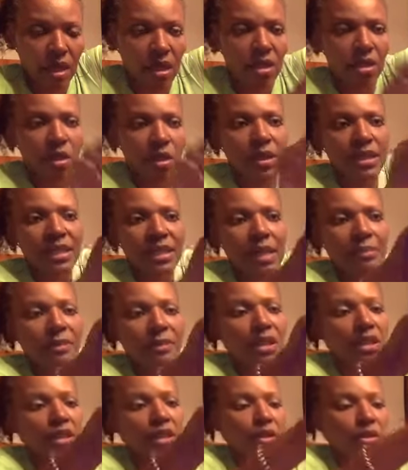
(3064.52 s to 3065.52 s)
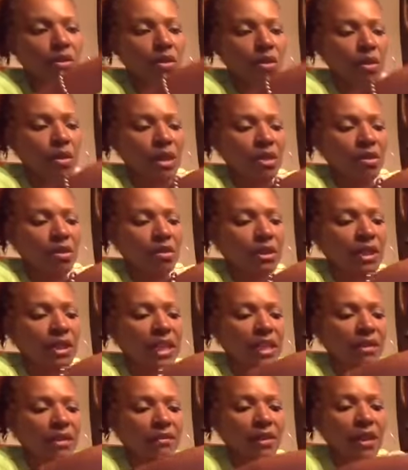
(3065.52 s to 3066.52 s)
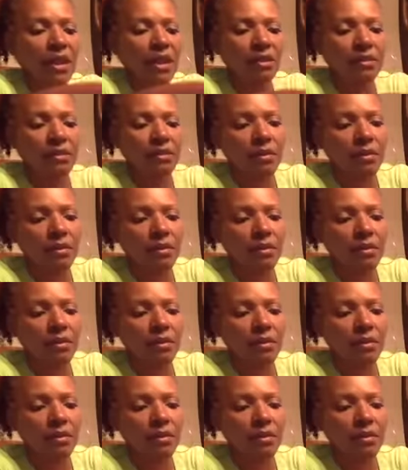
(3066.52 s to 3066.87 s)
So it's up to you. You either leave it